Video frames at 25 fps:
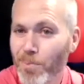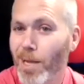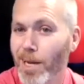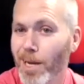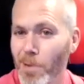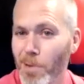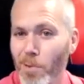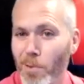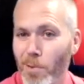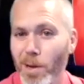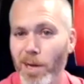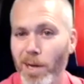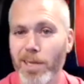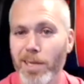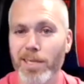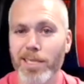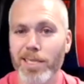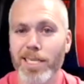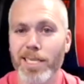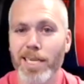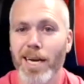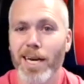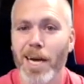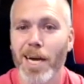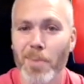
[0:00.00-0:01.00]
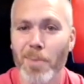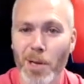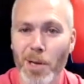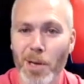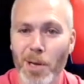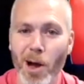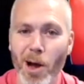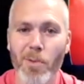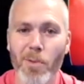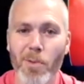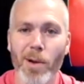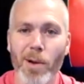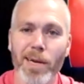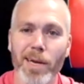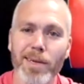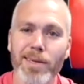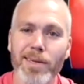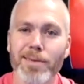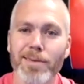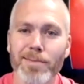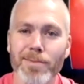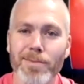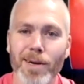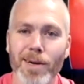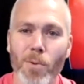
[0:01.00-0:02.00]
And we went. Him and I went
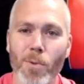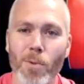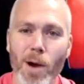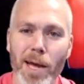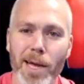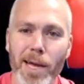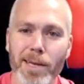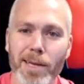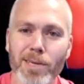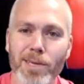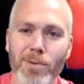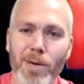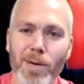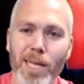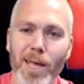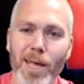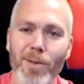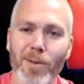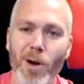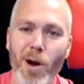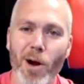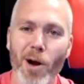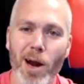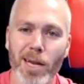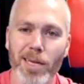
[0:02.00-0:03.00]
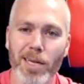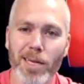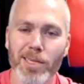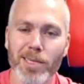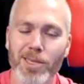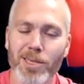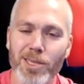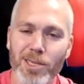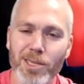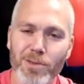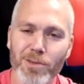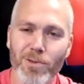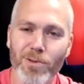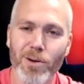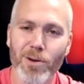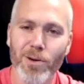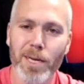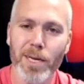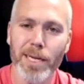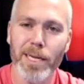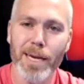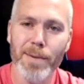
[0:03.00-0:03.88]
away to one of the other islands just for a